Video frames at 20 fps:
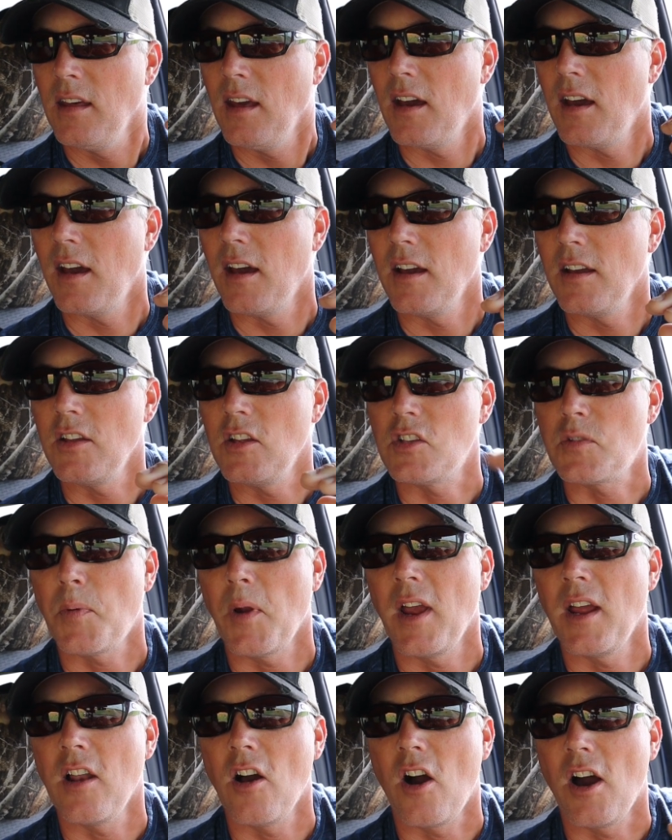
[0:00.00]
you
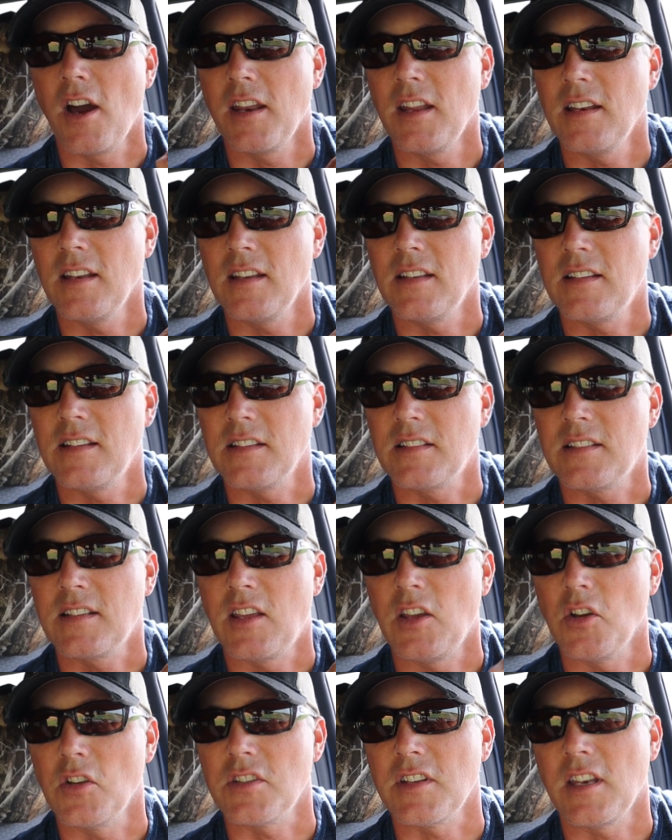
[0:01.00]
spray it on and it just
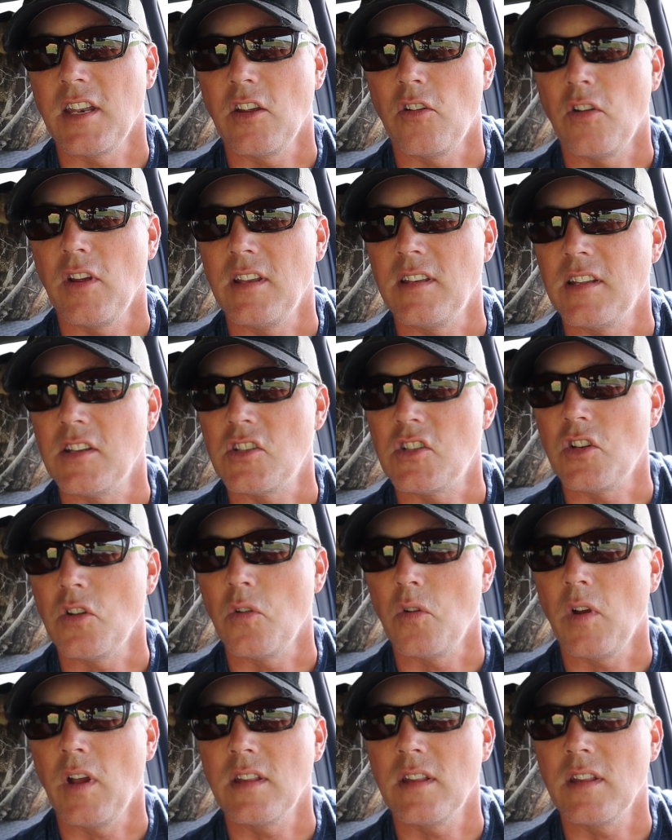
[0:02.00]
kills any green tissue.